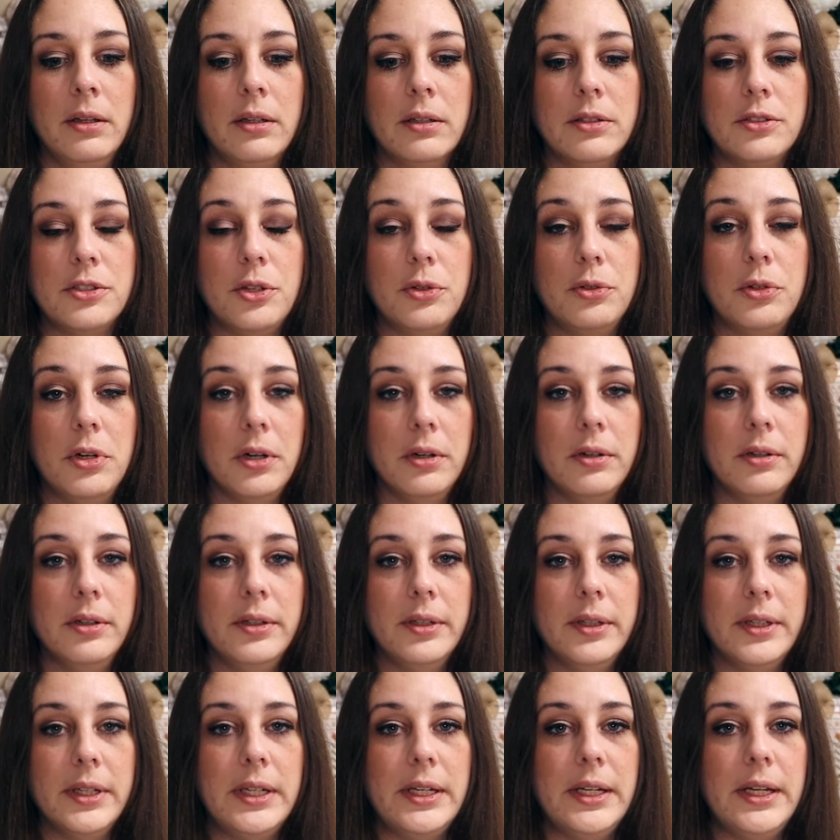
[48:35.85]
so
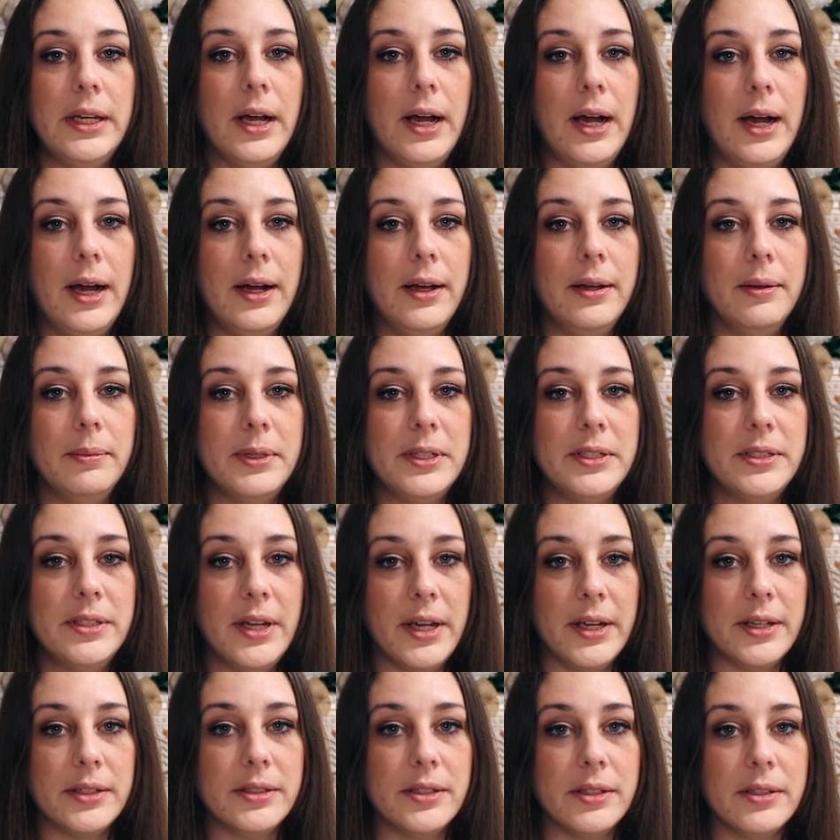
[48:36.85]
currently I'm in
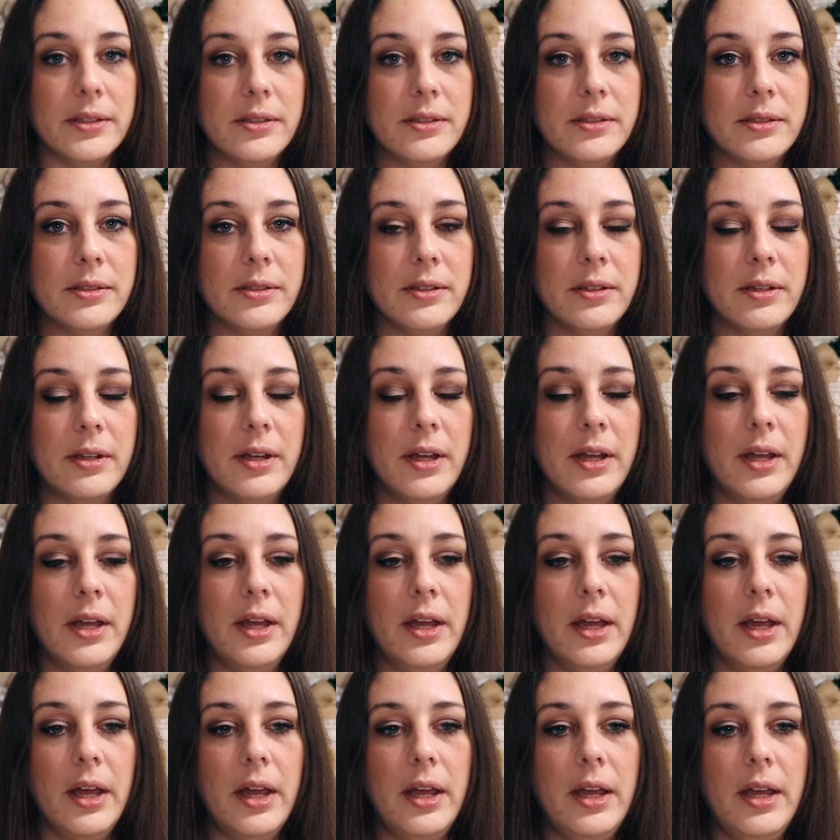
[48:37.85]
Texas,
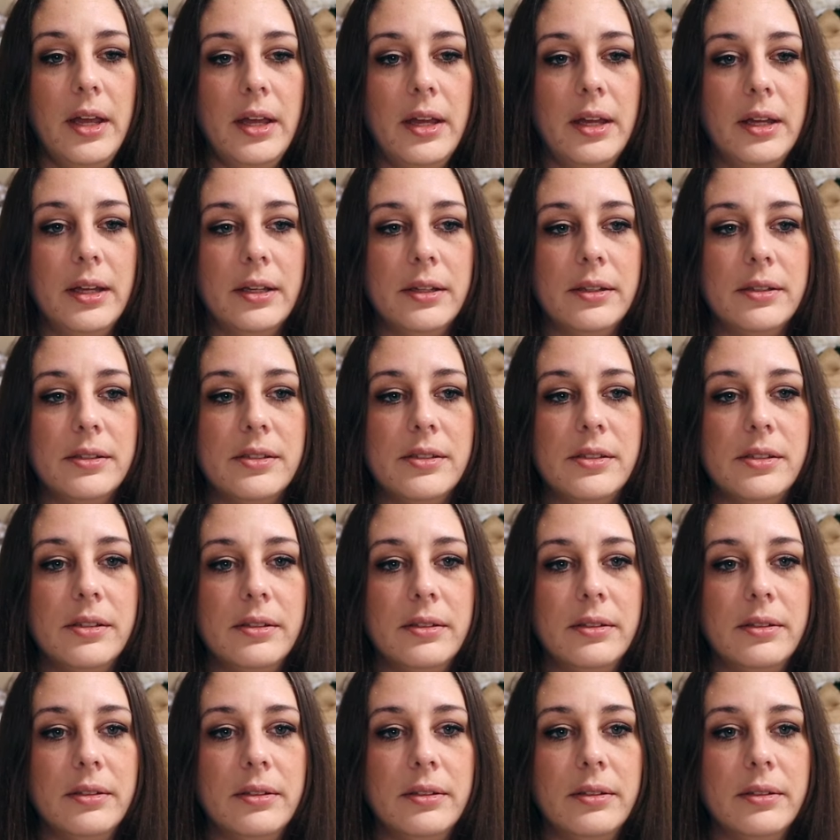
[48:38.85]
and
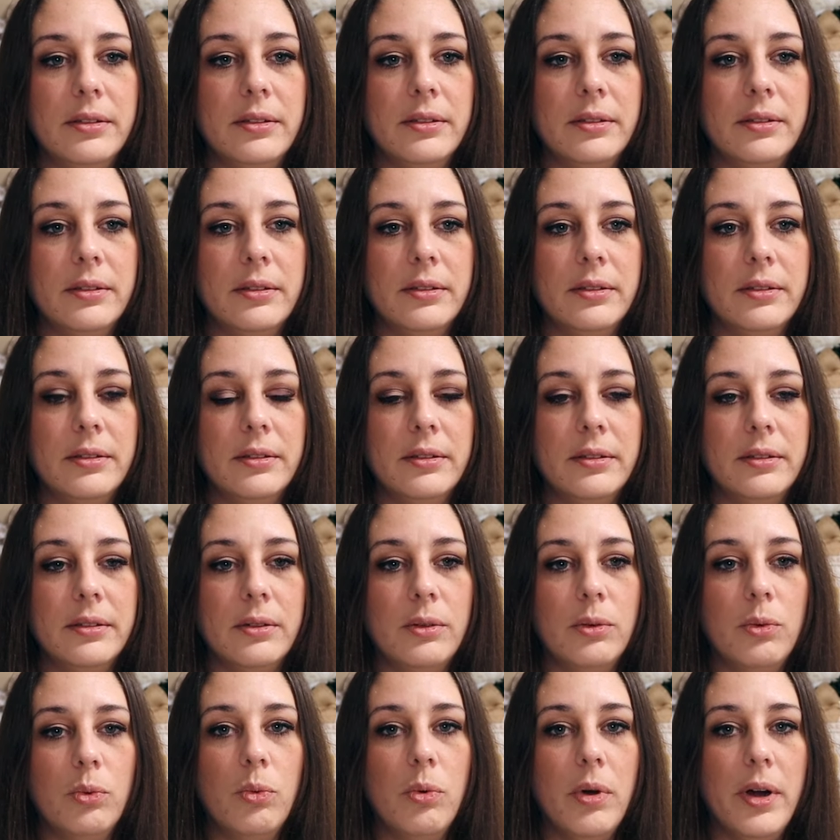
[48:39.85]

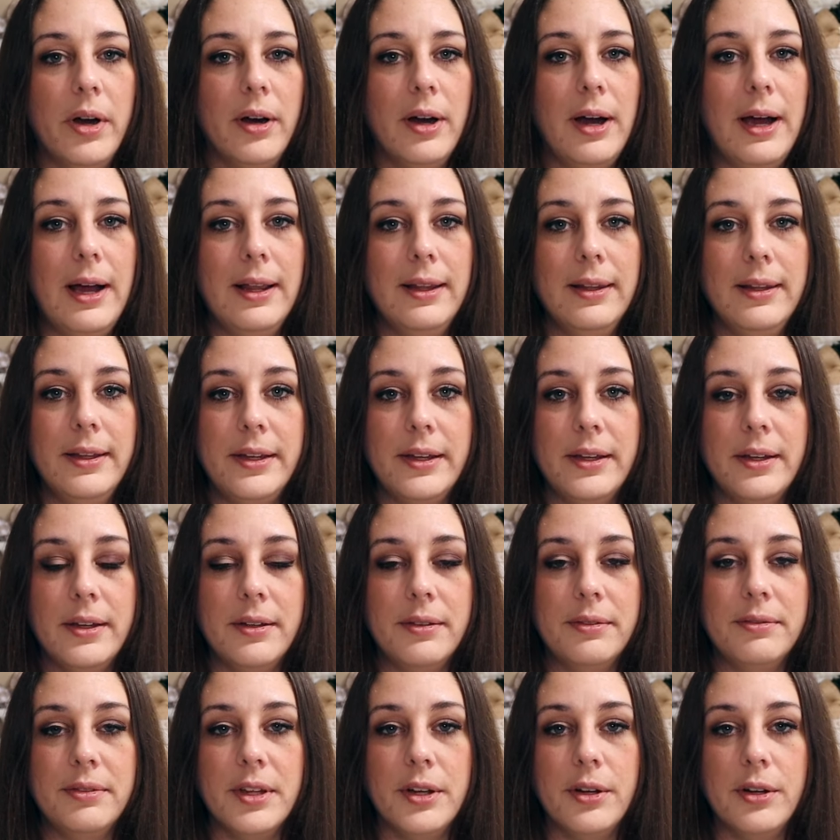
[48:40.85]
where I
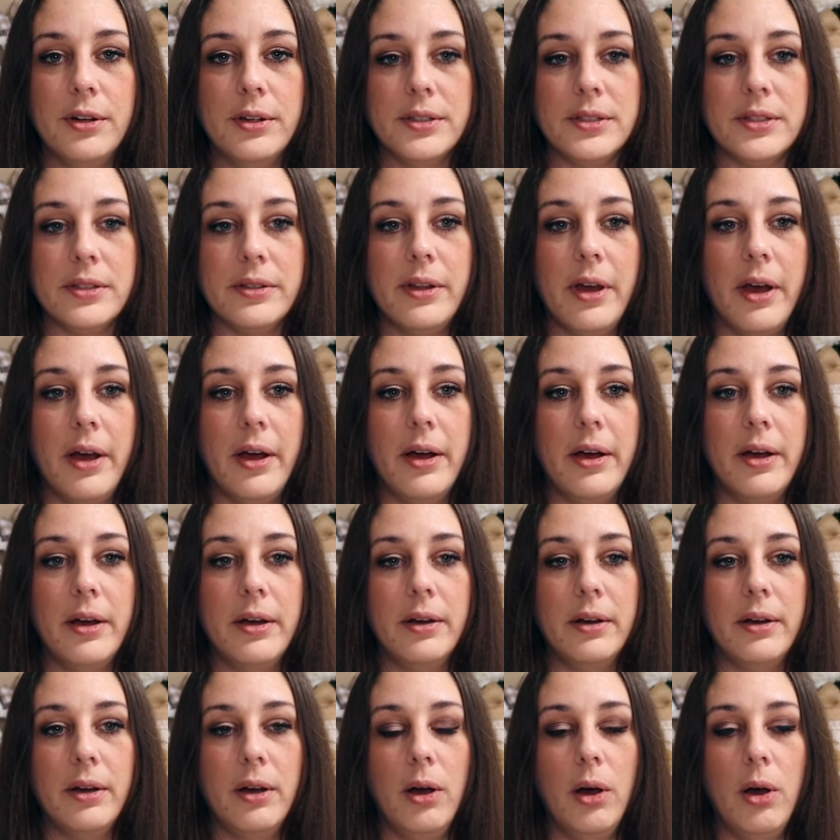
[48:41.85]
live, there's not
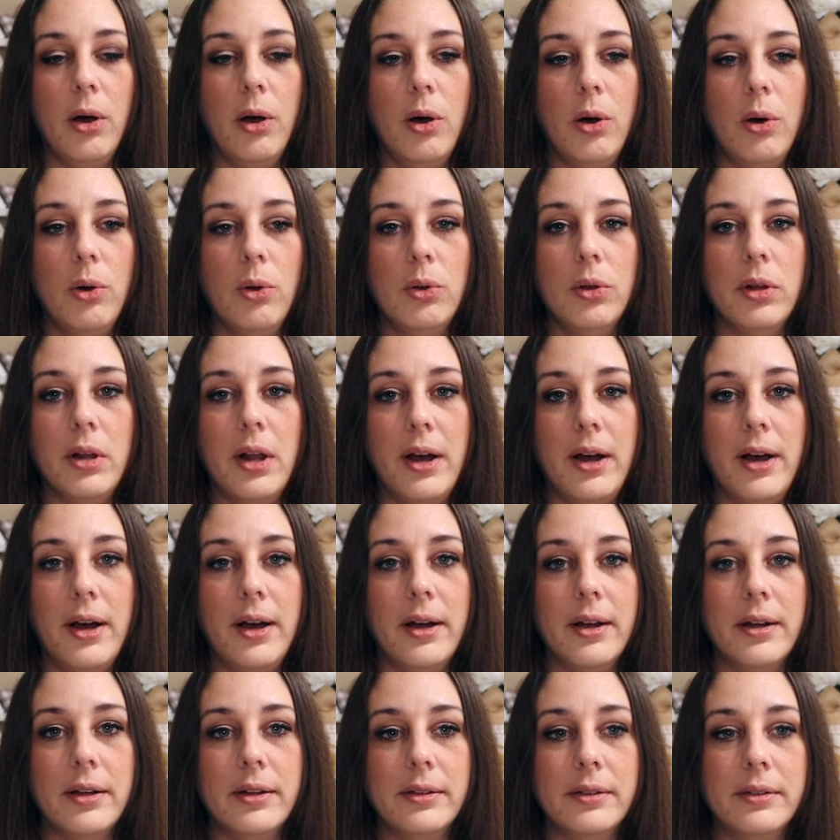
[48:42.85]
a whole
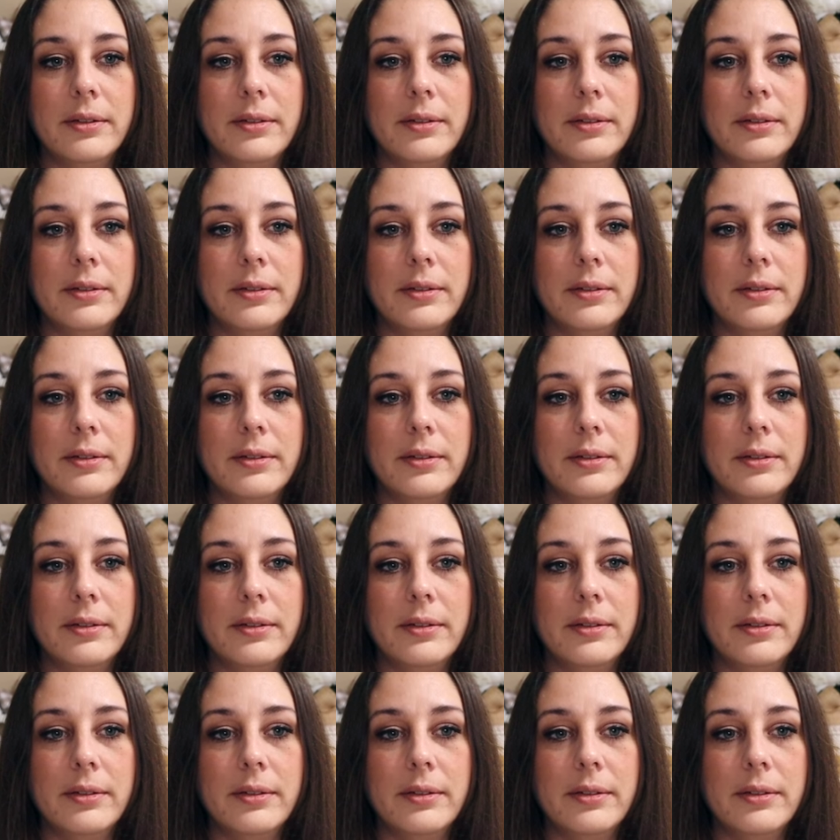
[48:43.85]
lot